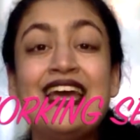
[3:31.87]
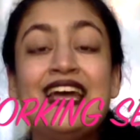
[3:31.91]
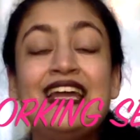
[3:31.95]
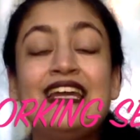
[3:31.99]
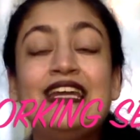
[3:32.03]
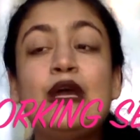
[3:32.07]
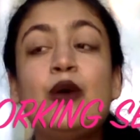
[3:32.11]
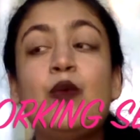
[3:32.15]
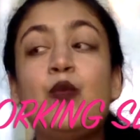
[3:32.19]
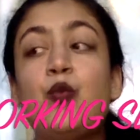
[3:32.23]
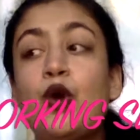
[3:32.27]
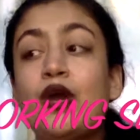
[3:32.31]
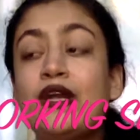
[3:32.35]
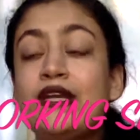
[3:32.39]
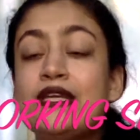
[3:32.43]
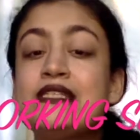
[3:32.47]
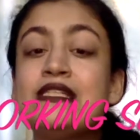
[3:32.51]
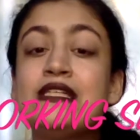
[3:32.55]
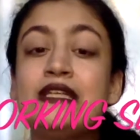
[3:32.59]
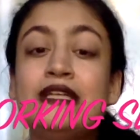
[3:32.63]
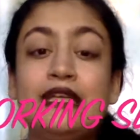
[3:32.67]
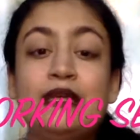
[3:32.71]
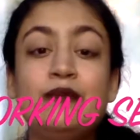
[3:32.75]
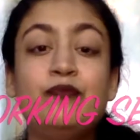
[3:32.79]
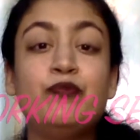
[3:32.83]
Now, what is
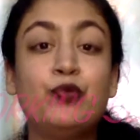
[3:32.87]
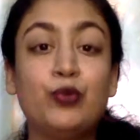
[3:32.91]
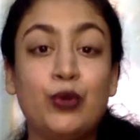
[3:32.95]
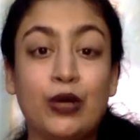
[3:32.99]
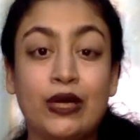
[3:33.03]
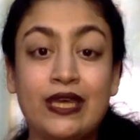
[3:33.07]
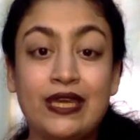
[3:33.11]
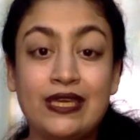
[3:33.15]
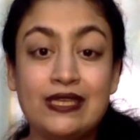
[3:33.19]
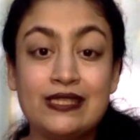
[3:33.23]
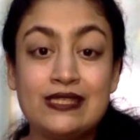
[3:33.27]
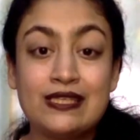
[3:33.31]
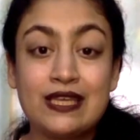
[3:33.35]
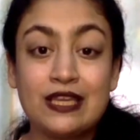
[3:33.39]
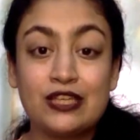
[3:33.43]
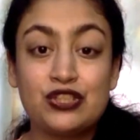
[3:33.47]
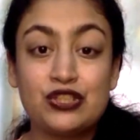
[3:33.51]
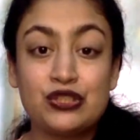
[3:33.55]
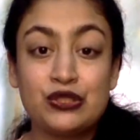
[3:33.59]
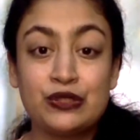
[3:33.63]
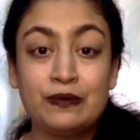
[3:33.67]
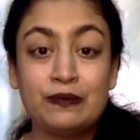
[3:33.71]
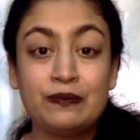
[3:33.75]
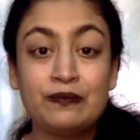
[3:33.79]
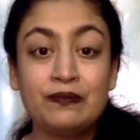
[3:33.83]
a deep working session?